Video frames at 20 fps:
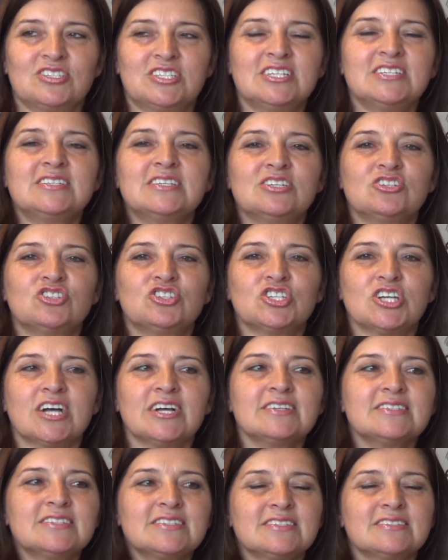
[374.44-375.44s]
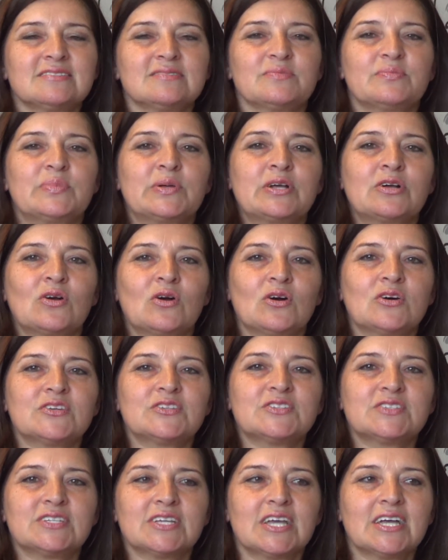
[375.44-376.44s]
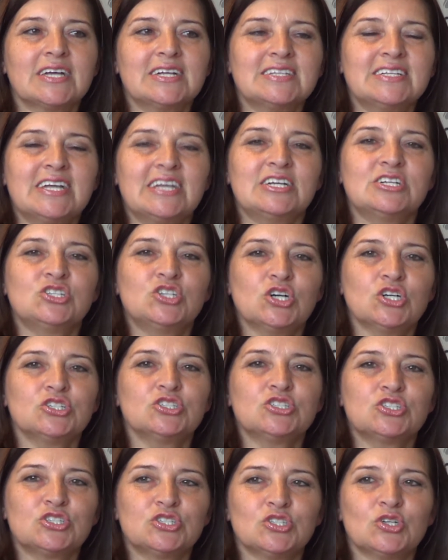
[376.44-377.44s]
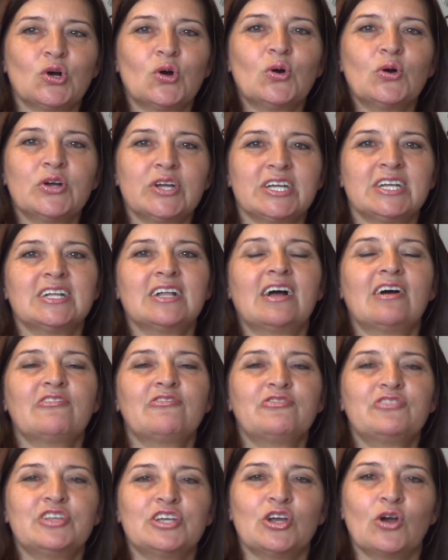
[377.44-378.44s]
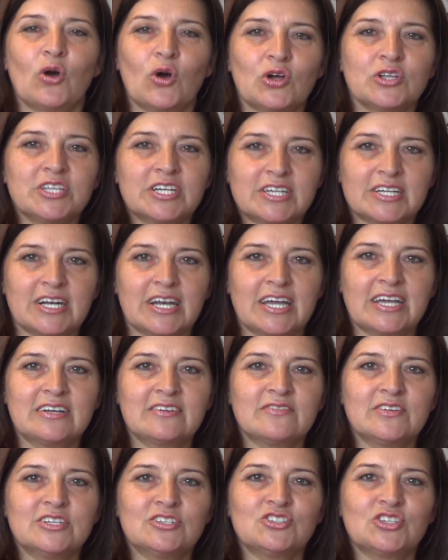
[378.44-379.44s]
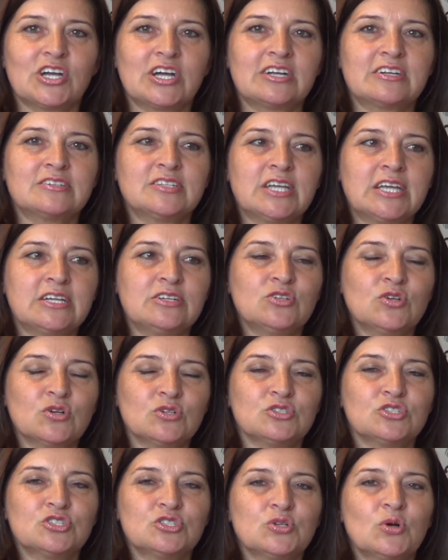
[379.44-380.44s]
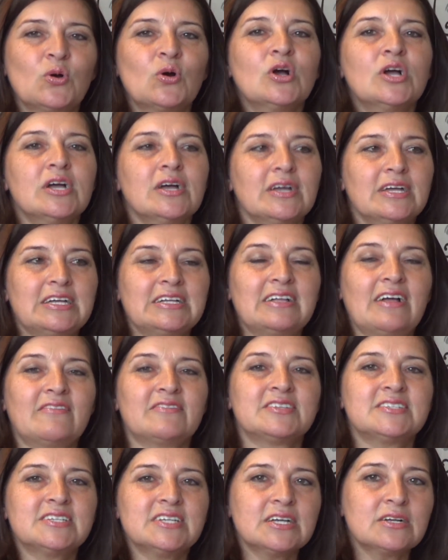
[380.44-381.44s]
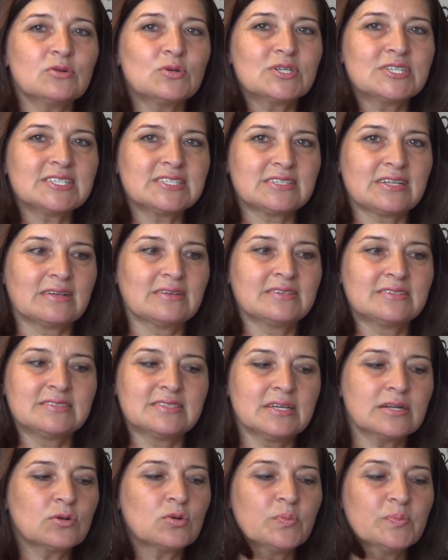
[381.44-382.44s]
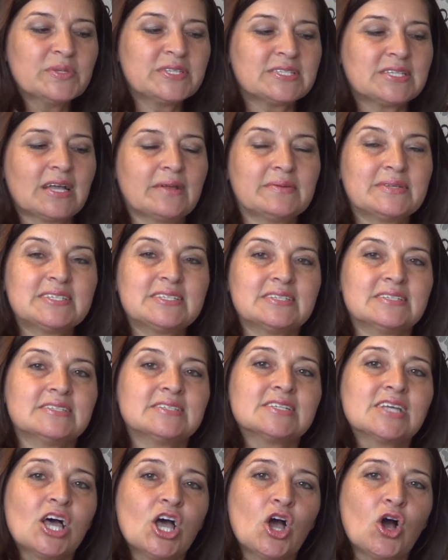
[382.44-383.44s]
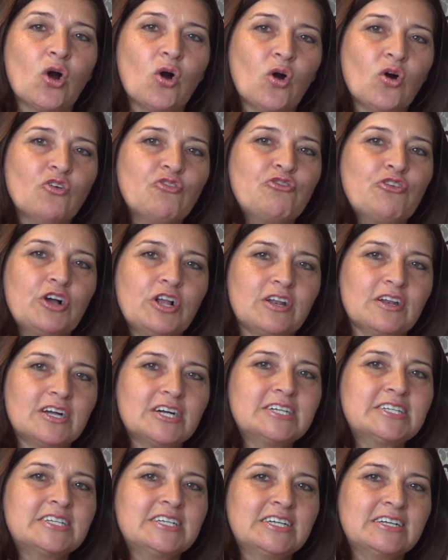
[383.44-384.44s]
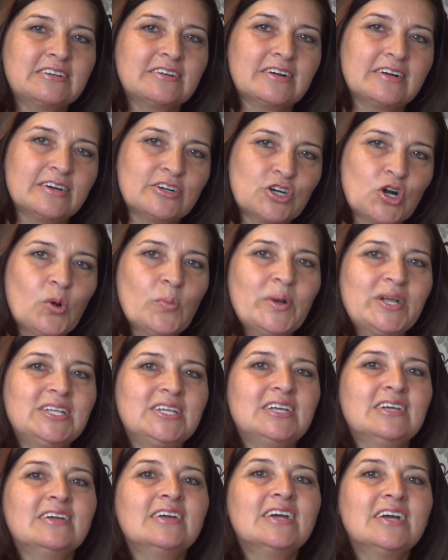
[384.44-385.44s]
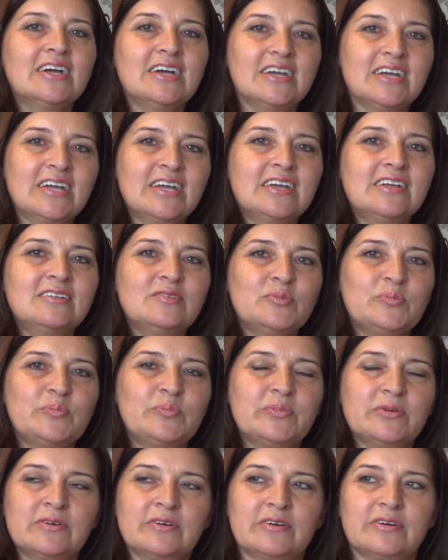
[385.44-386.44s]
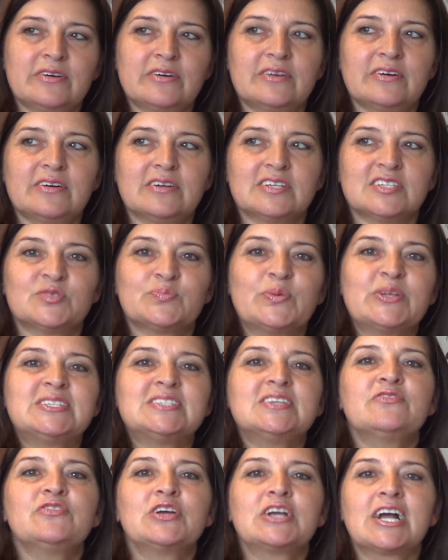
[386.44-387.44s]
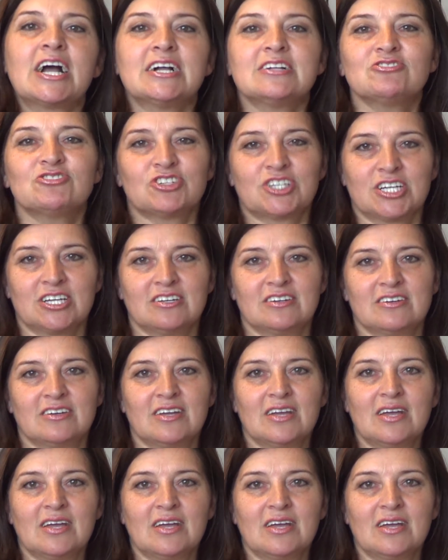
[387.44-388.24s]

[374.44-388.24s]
This is just because they don't know enough the other language, and they don't know enough circumstances of learning Romani in a specific country.